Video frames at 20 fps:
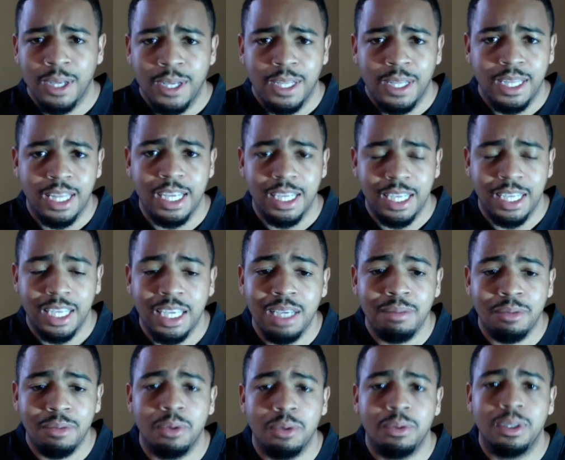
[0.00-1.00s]
They
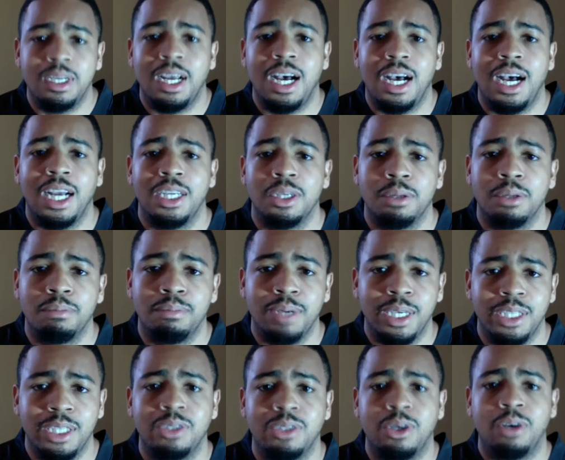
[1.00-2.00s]
keep going higher
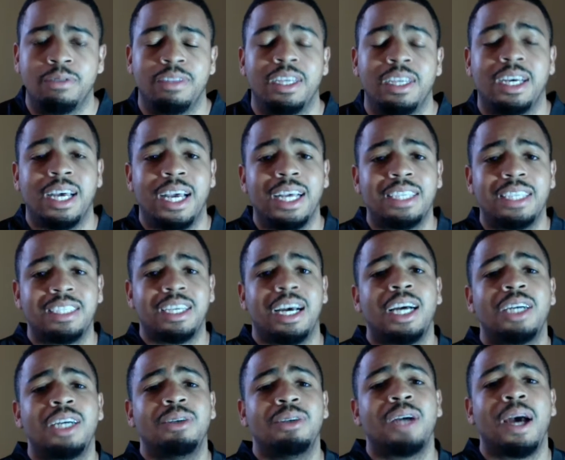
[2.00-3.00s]
based off the last guy
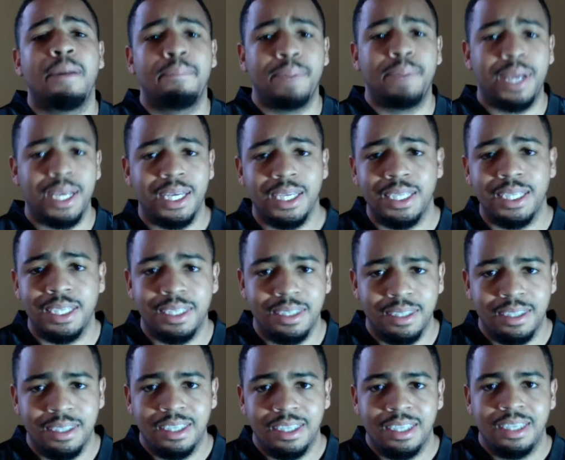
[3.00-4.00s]
who got paid.
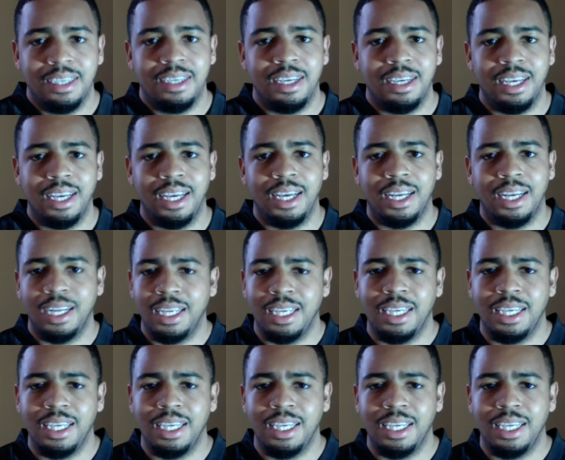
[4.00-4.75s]
And